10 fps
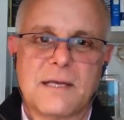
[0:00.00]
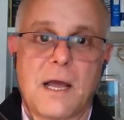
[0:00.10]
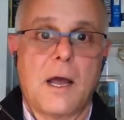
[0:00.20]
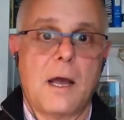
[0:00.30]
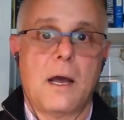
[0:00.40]

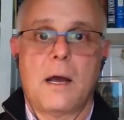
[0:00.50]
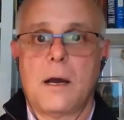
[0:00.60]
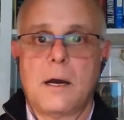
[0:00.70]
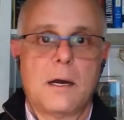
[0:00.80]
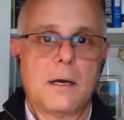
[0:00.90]

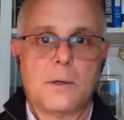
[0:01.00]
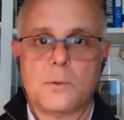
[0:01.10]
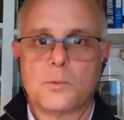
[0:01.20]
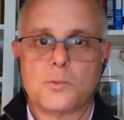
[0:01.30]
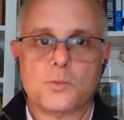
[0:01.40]

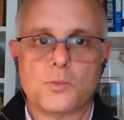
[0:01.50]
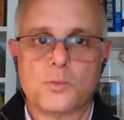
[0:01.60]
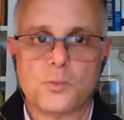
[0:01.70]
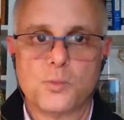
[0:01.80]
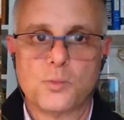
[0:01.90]

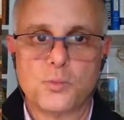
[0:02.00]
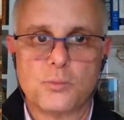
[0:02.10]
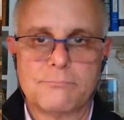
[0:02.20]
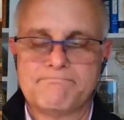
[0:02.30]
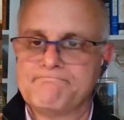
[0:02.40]

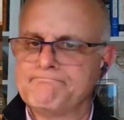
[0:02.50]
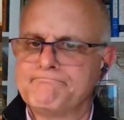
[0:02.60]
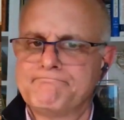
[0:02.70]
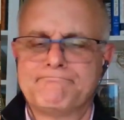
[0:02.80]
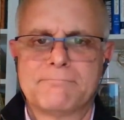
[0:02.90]

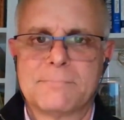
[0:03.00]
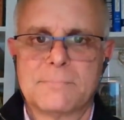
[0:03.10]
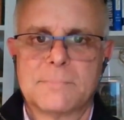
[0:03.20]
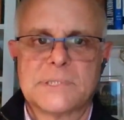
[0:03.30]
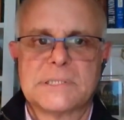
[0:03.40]

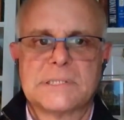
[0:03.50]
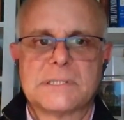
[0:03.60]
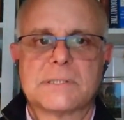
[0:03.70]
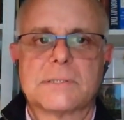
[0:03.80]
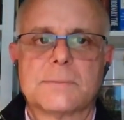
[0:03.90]

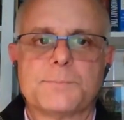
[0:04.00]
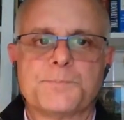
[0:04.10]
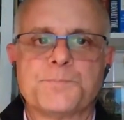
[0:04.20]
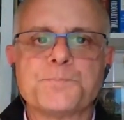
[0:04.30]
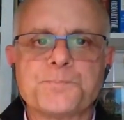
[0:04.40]

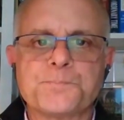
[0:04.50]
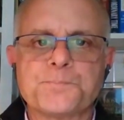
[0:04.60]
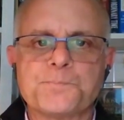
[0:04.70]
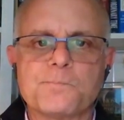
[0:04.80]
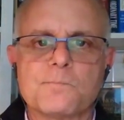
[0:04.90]

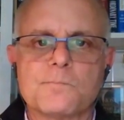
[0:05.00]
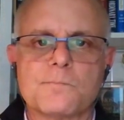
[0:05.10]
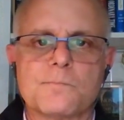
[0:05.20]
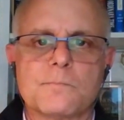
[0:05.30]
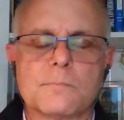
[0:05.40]

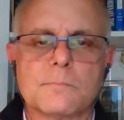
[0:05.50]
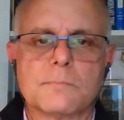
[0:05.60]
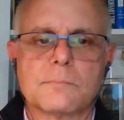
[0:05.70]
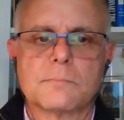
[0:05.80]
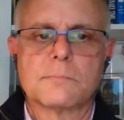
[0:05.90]

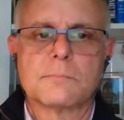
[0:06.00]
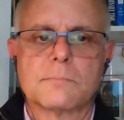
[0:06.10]
The person shown says nothing.